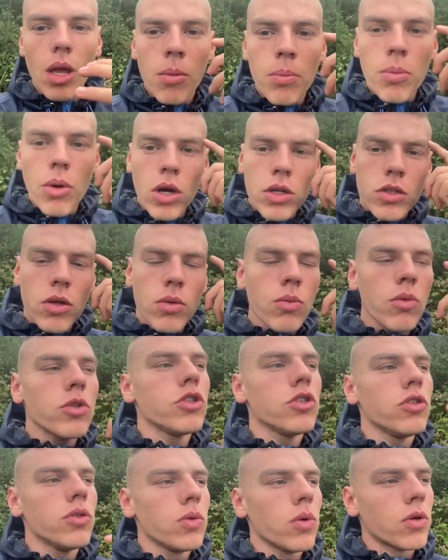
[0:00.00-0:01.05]
But I don't want
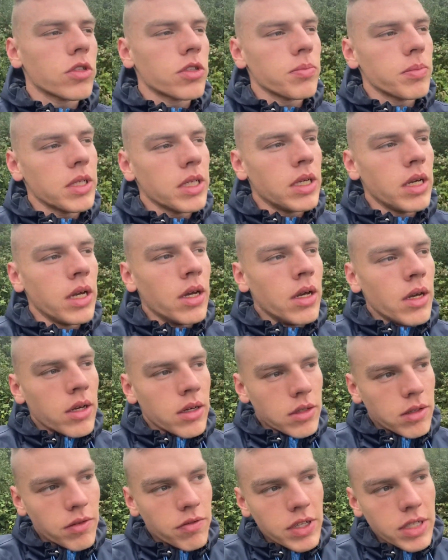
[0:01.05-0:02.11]
you lot to be
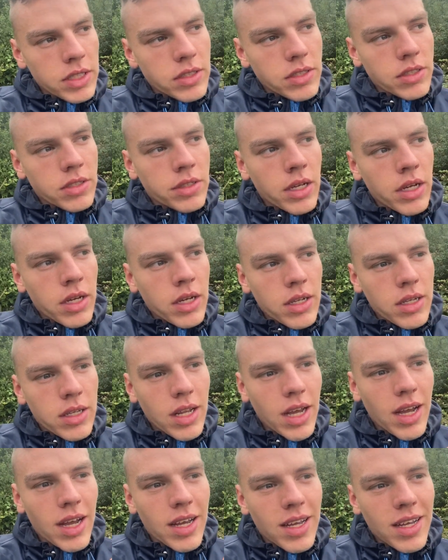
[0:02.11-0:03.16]
convinced
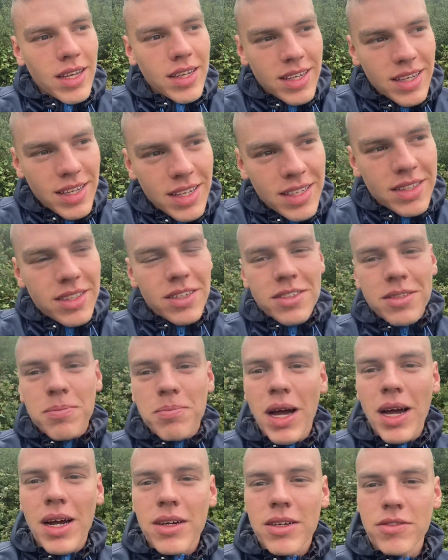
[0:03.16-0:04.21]
that it doesn't
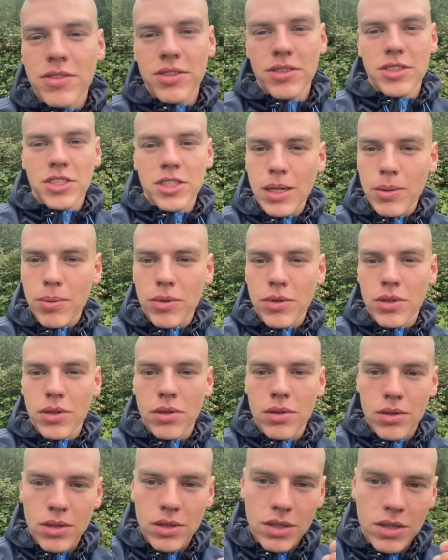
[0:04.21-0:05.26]
matter if you're in shape or not
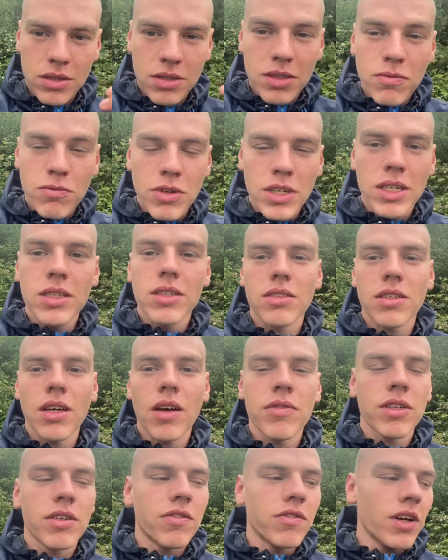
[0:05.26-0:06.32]
because it really does
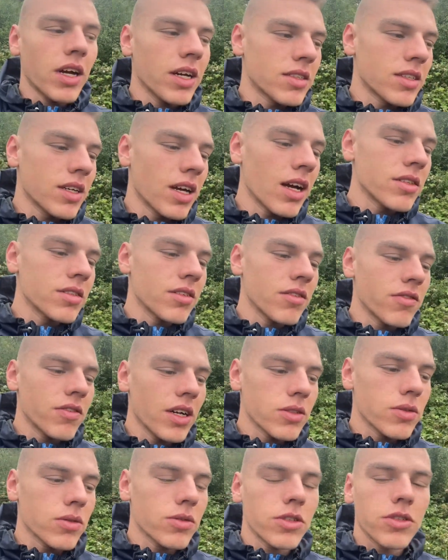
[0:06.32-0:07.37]
have an effect. It has an
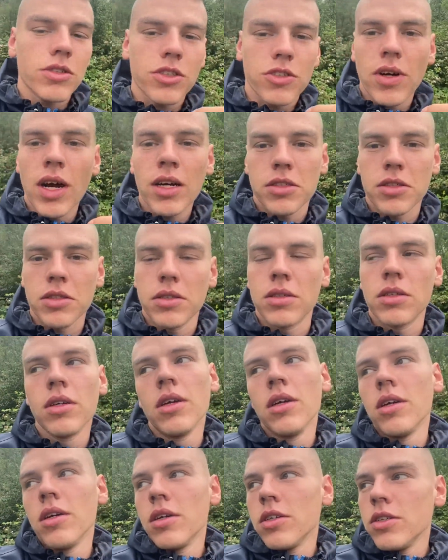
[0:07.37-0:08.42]
effect on your attraction.
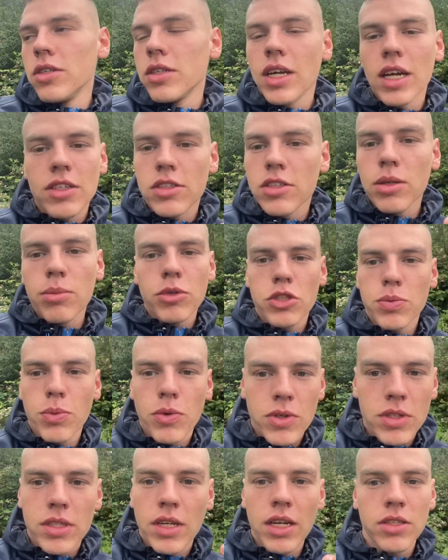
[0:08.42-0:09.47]
You get so much
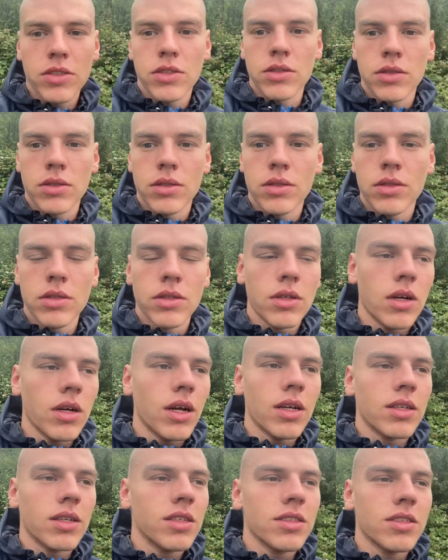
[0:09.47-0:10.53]
more attention.
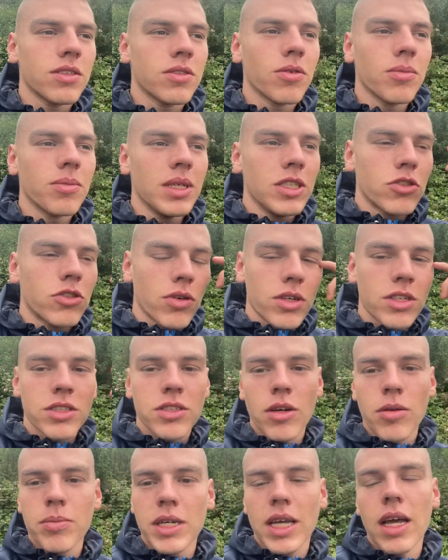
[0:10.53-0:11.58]
And this is not me trying to
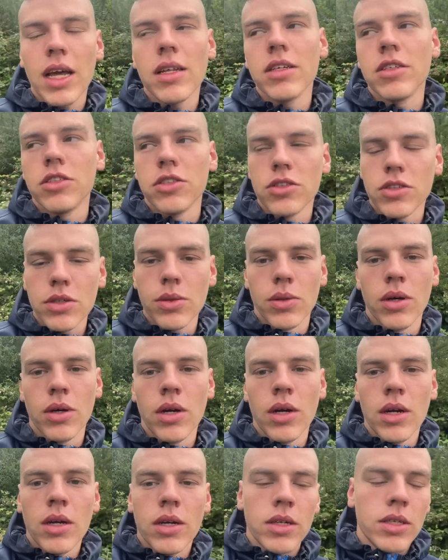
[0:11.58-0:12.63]
sound big headed, you do.
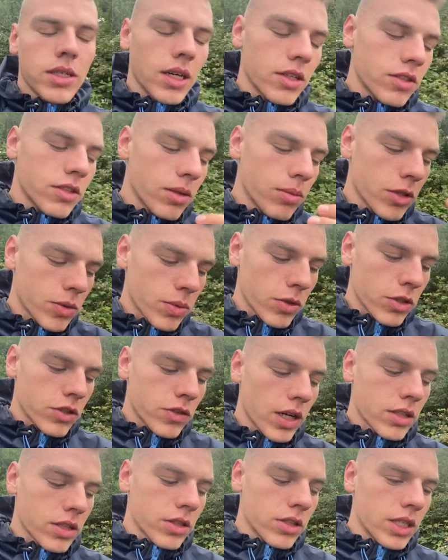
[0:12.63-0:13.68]
You get so much more
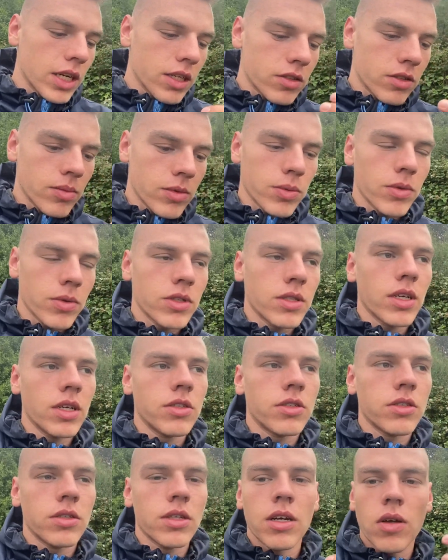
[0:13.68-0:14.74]
attraction, you get so much more
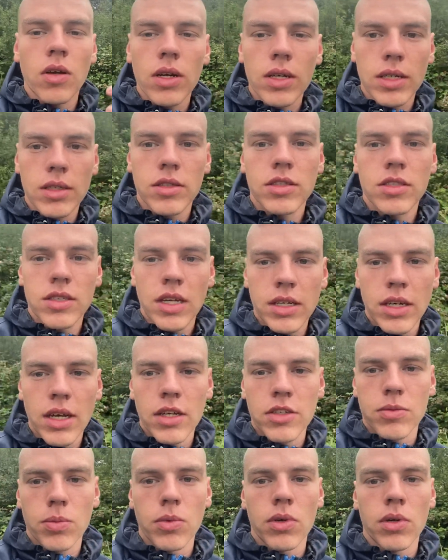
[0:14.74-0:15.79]
attention. They're likely to say
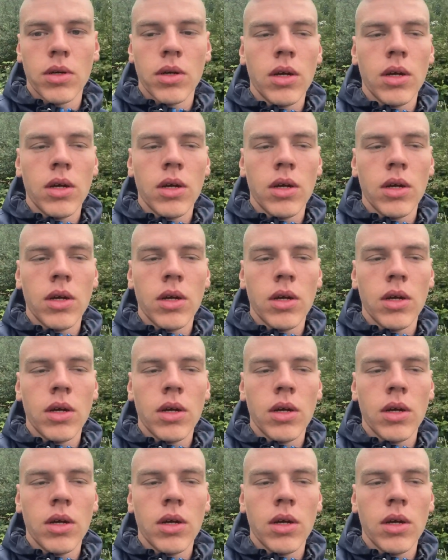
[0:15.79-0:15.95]
yes more.